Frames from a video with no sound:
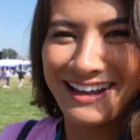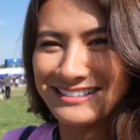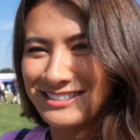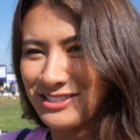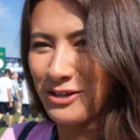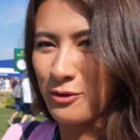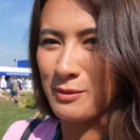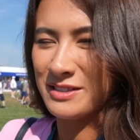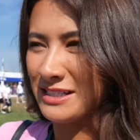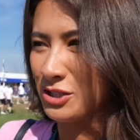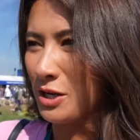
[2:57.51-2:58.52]
It's
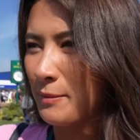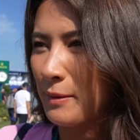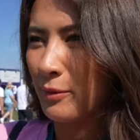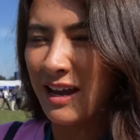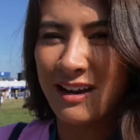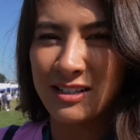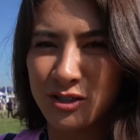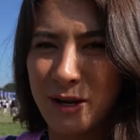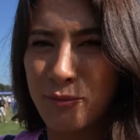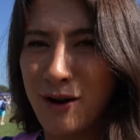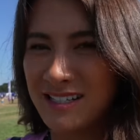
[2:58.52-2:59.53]
ginormous. There's so many people here, and it's
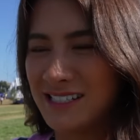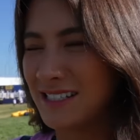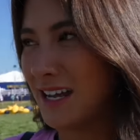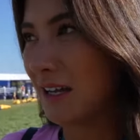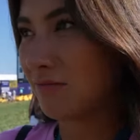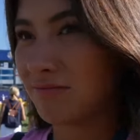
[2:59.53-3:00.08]
only a practice day.